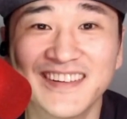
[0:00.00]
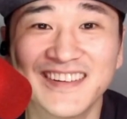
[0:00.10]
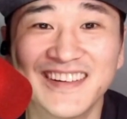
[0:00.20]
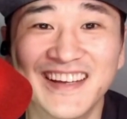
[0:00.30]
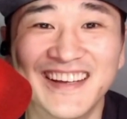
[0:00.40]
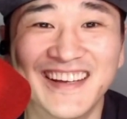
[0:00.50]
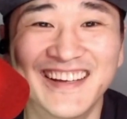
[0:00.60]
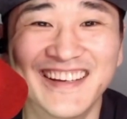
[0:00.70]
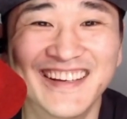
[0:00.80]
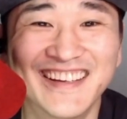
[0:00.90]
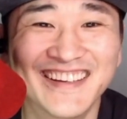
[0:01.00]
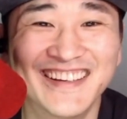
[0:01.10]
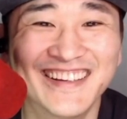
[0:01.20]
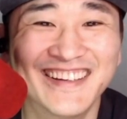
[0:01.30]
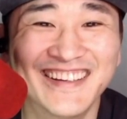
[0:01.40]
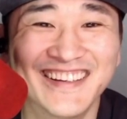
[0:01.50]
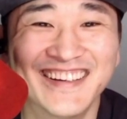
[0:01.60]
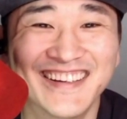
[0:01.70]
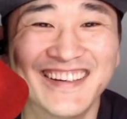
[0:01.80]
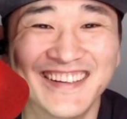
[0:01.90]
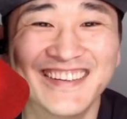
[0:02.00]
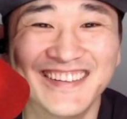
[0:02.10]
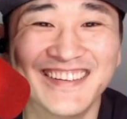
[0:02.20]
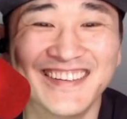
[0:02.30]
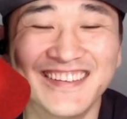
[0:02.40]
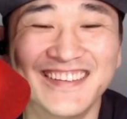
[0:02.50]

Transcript: [no speech]